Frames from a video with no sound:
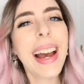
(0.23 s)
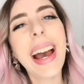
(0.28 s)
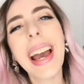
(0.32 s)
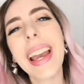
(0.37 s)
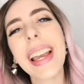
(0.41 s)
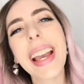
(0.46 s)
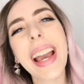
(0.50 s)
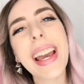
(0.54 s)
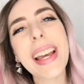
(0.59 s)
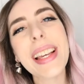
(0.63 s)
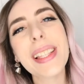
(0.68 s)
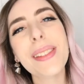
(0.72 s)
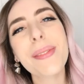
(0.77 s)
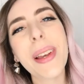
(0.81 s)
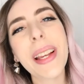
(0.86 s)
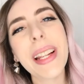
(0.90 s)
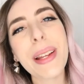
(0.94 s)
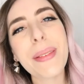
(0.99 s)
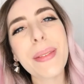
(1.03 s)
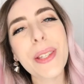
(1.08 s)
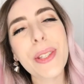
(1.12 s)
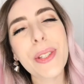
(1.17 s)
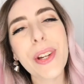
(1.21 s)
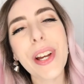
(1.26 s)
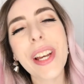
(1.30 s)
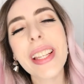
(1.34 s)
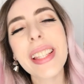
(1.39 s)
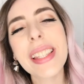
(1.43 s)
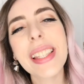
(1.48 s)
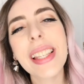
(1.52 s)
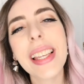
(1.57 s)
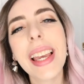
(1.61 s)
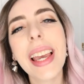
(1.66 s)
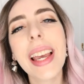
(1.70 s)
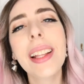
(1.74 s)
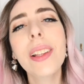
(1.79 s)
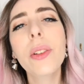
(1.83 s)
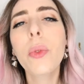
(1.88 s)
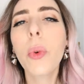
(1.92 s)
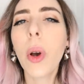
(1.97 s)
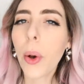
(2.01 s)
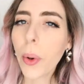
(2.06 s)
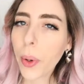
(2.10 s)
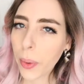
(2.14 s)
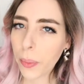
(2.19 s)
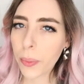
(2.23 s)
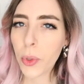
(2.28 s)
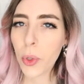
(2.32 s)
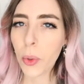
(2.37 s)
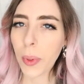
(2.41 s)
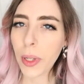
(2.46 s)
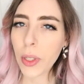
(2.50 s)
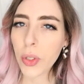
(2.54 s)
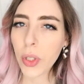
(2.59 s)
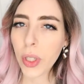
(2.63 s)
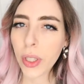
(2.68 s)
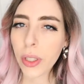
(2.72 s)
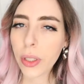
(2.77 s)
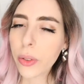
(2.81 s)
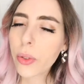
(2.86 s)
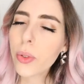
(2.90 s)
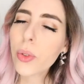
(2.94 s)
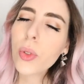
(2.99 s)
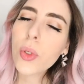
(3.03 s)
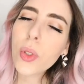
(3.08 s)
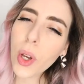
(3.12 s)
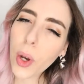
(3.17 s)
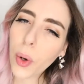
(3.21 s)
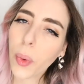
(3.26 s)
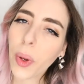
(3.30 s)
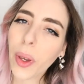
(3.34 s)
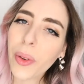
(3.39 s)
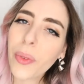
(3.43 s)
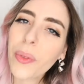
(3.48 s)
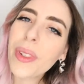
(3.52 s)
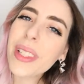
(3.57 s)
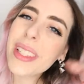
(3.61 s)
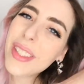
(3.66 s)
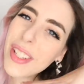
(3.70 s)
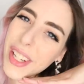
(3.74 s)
Hi guys, my name is Joice and welcome to my channel Sewing with